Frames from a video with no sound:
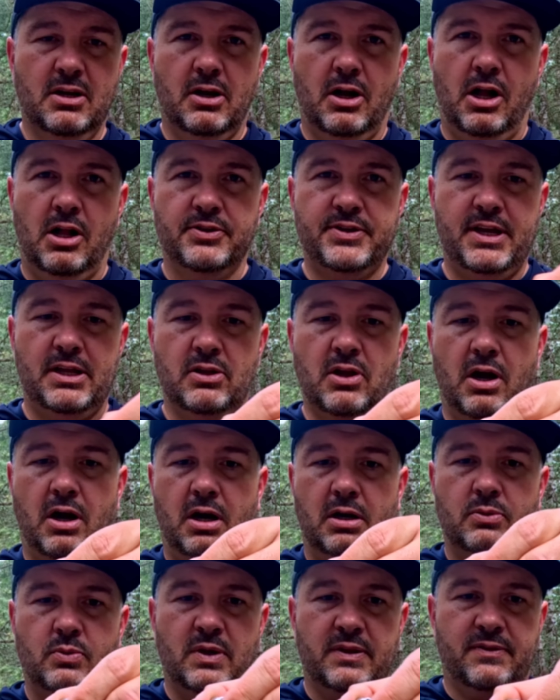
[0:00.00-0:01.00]
all day
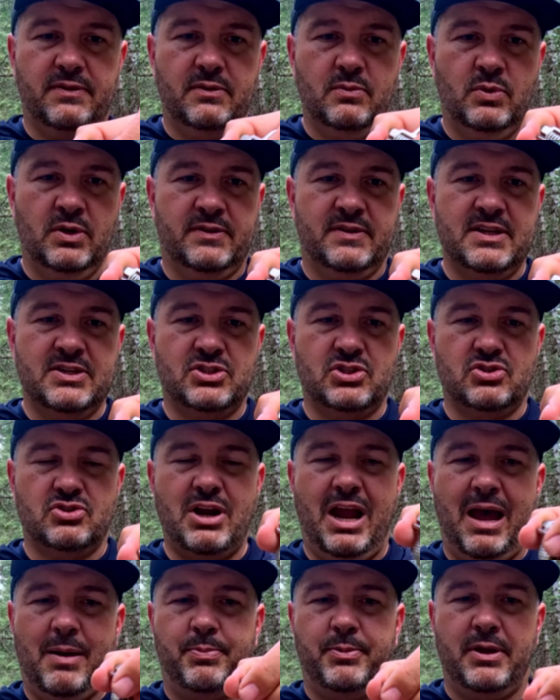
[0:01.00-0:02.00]
long with this
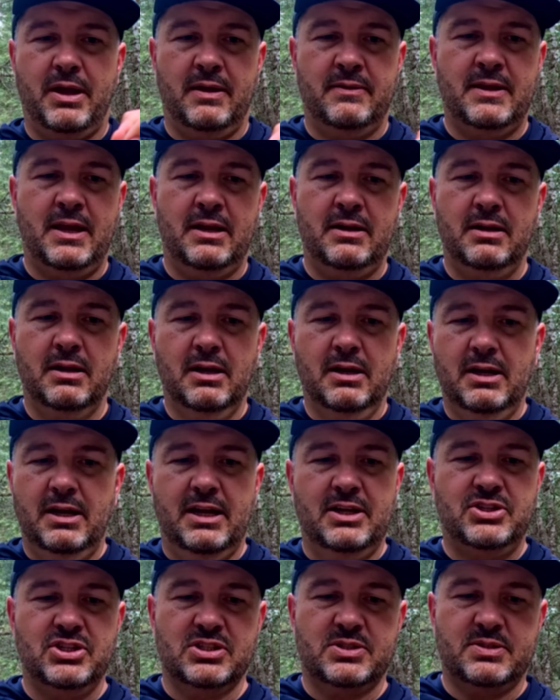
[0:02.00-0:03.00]
strap, and then
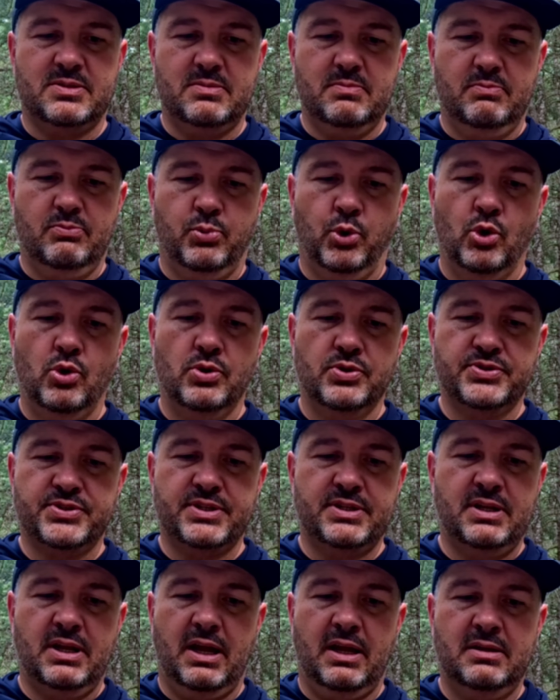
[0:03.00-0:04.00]
it just pulls
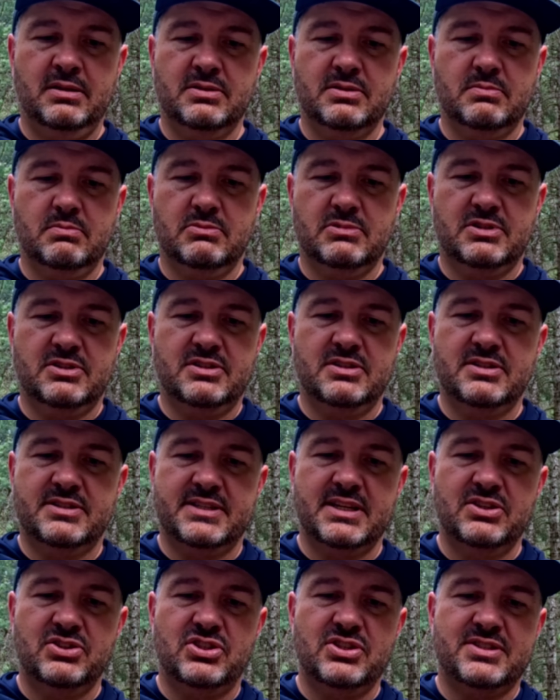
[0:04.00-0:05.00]
and
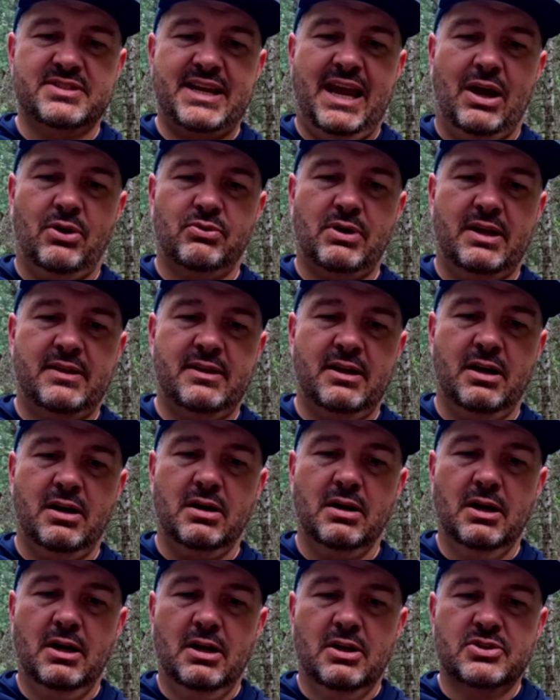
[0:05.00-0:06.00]
cinches down right there.
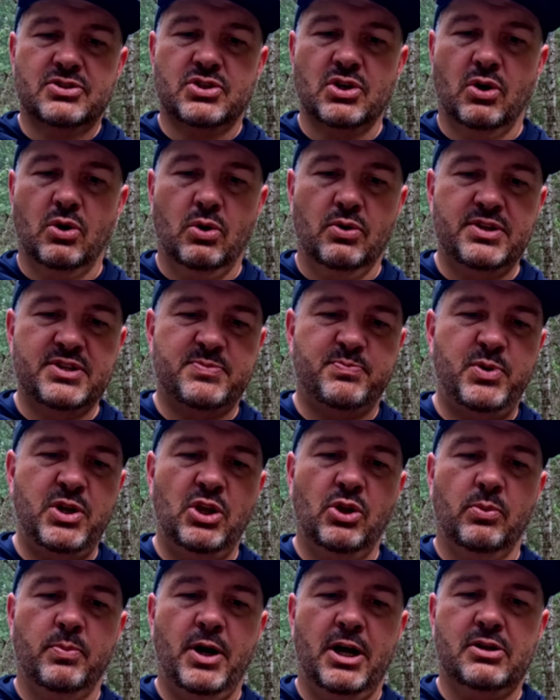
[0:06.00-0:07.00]
So this
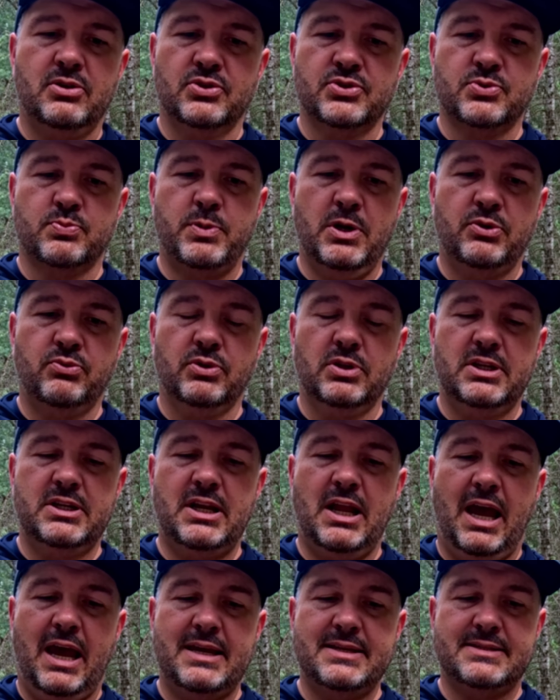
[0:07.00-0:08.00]
beetle buckle's been really
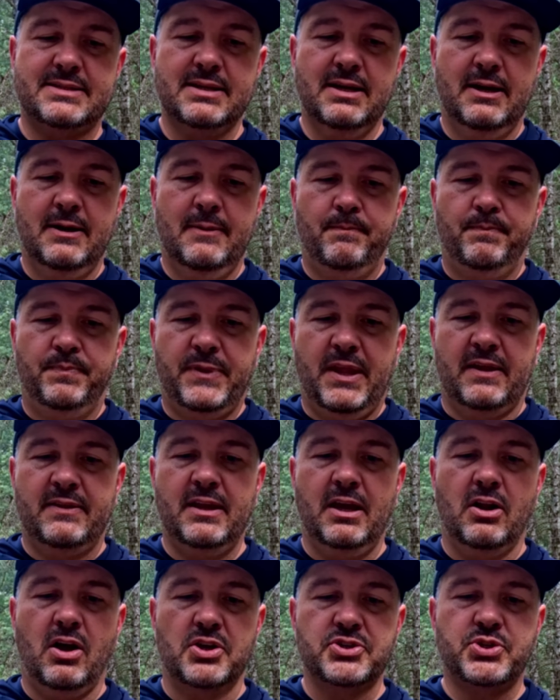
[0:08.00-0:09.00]
nice. And
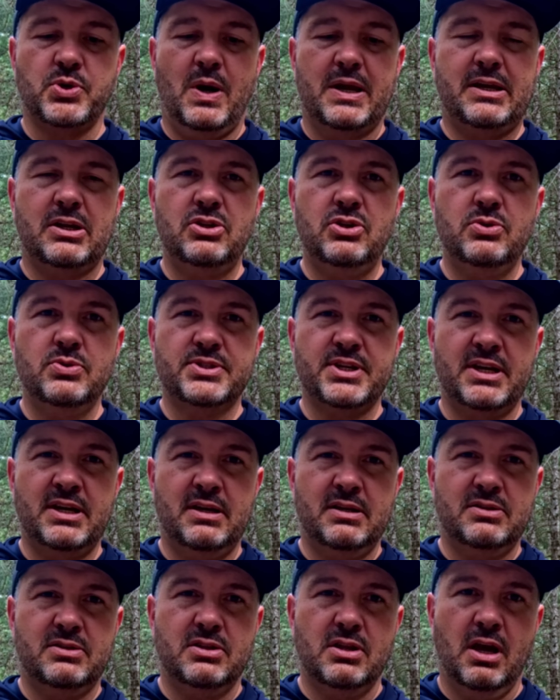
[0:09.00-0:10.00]
then also I can use
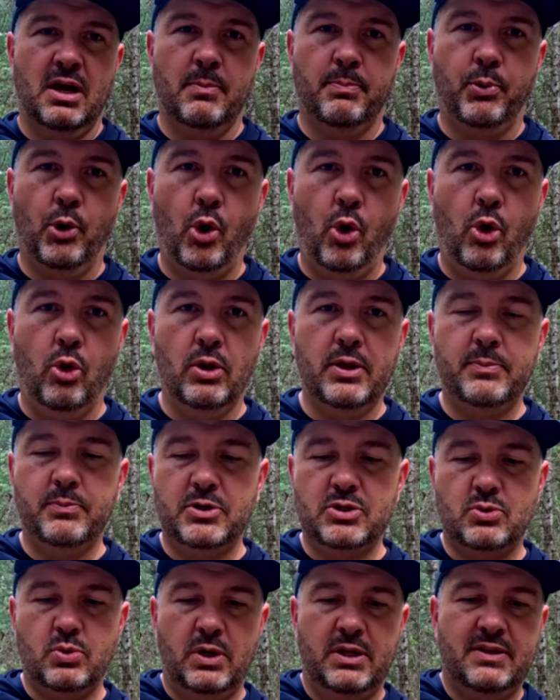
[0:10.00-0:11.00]
a pole in
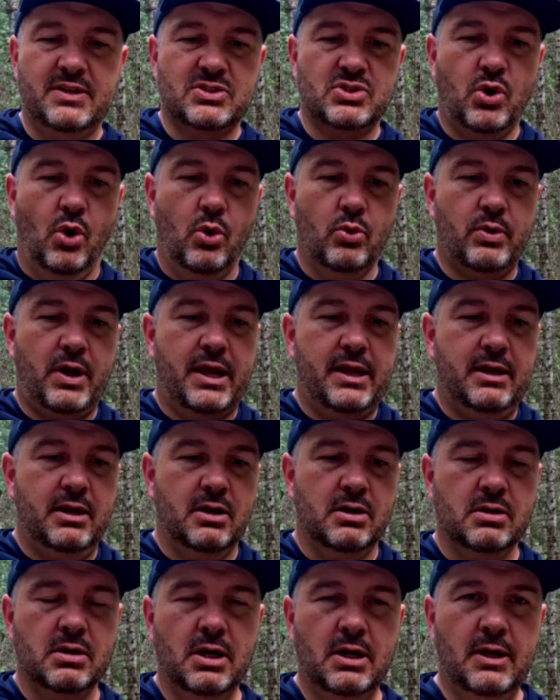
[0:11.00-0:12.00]
between this hole right
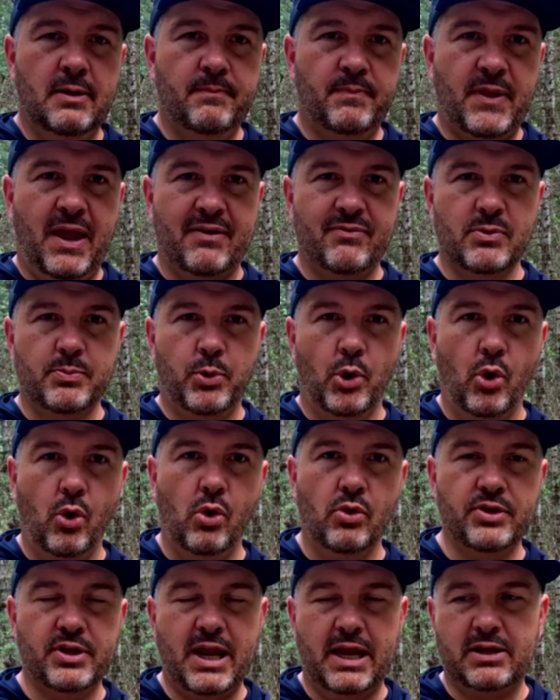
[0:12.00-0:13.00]
here. I have a
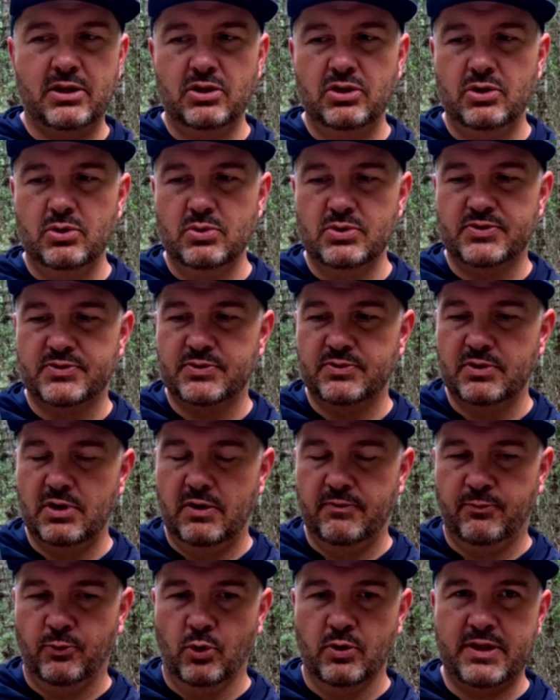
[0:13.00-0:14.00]
pole that I can use
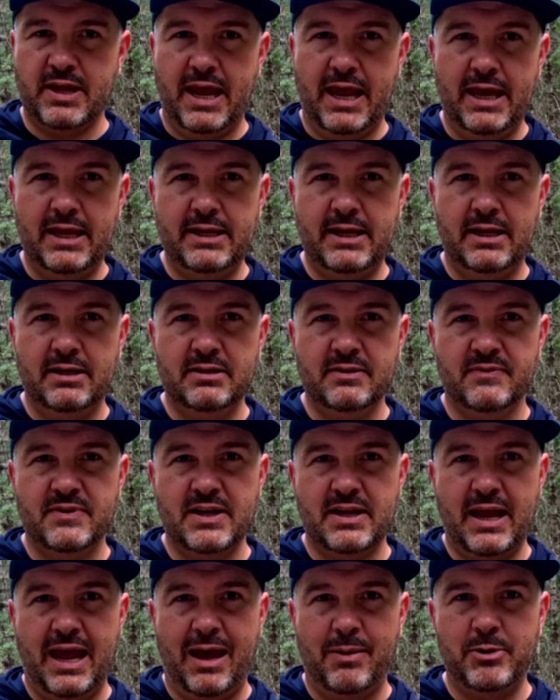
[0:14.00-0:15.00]
for the head end of
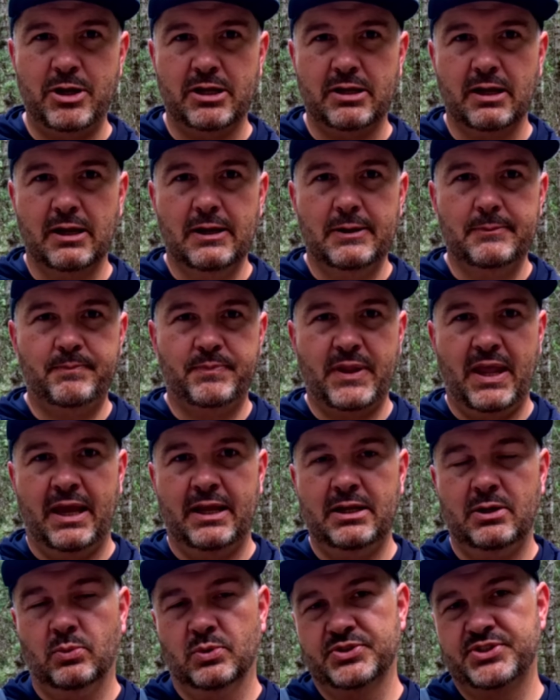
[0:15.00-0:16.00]
the hammock,
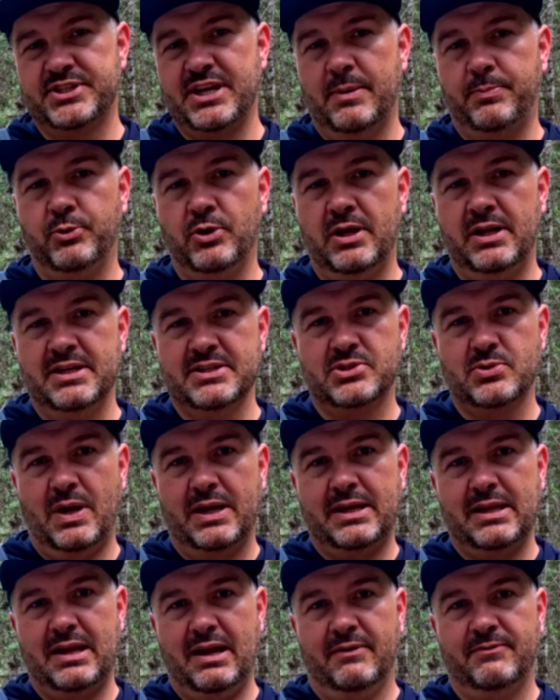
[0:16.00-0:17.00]
and it will separate us, so I
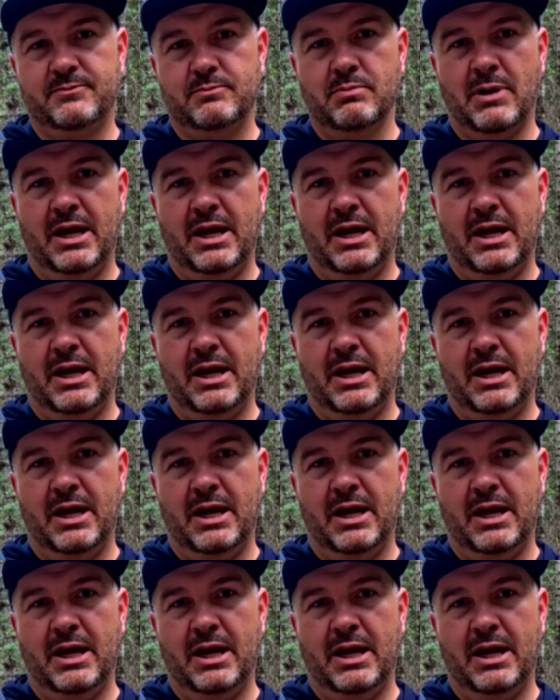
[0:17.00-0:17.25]
can have